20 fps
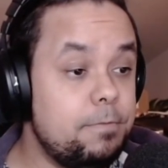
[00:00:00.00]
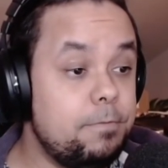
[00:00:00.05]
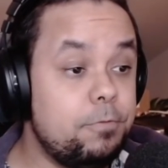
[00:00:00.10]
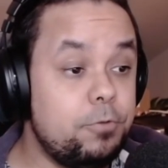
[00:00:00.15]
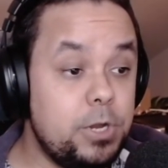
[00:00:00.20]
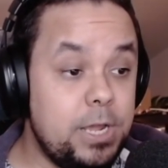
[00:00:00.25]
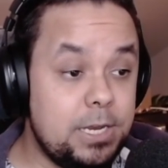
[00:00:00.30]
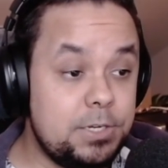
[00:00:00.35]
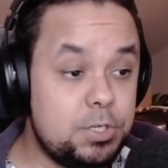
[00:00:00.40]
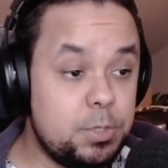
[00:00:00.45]

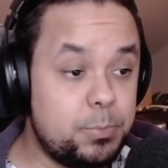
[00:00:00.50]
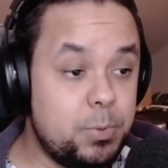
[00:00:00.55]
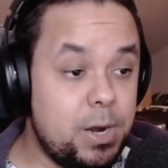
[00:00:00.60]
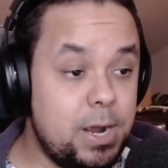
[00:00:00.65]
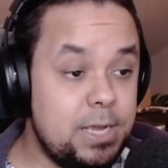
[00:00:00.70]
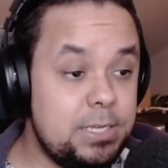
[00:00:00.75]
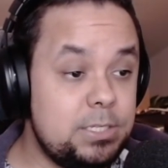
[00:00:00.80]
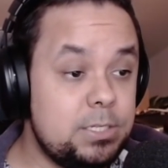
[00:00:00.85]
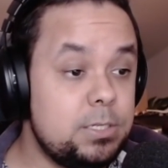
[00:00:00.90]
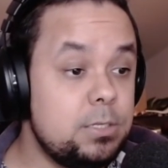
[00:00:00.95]
free
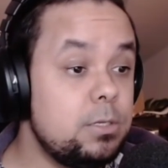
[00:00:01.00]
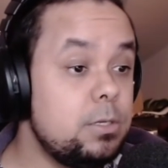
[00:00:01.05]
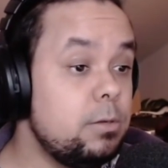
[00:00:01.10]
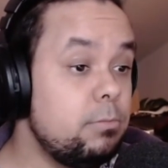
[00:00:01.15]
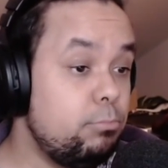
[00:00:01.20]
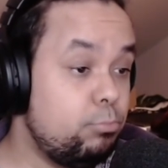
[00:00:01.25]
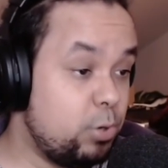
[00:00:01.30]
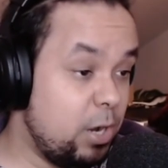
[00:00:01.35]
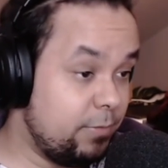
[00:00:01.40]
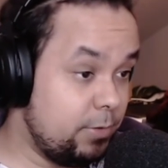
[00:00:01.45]
enterprise,
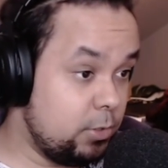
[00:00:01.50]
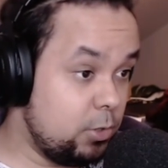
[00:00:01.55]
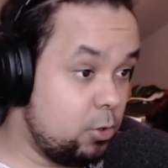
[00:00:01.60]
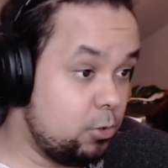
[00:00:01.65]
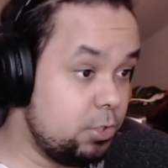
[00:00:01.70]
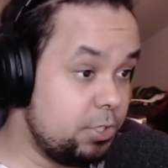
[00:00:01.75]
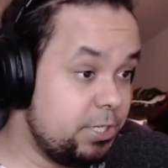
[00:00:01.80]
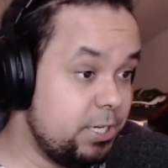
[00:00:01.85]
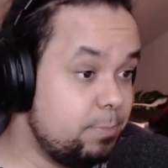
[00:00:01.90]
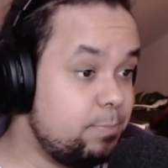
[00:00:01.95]
private
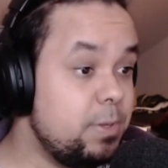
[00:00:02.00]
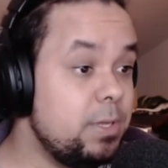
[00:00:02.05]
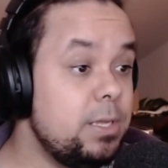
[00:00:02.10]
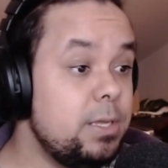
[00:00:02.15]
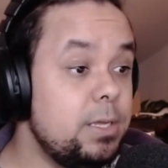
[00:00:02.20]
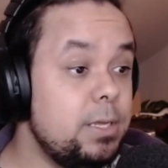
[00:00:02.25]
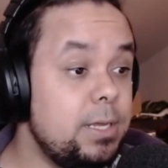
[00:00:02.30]
ownership,